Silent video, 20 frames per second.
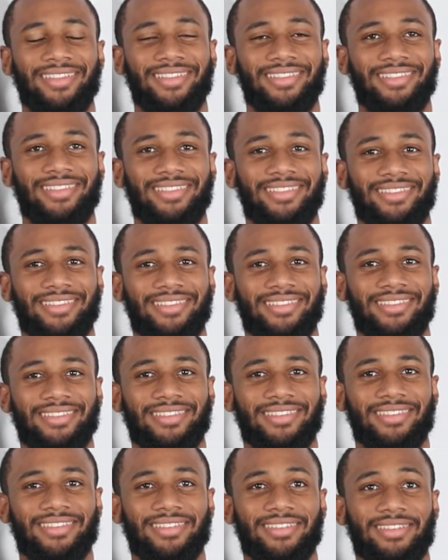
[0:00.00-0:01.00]

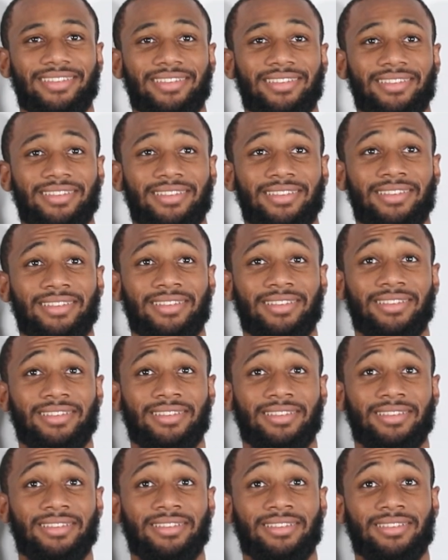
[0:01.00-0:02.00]

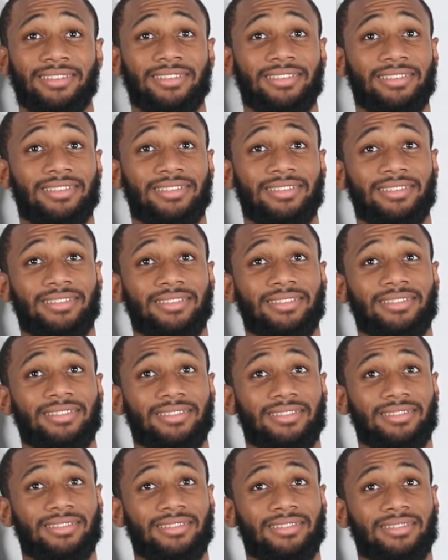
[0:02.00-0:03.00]

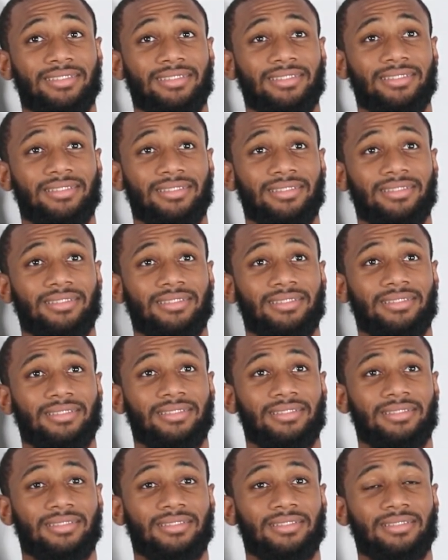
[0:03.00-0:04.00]
[no speech]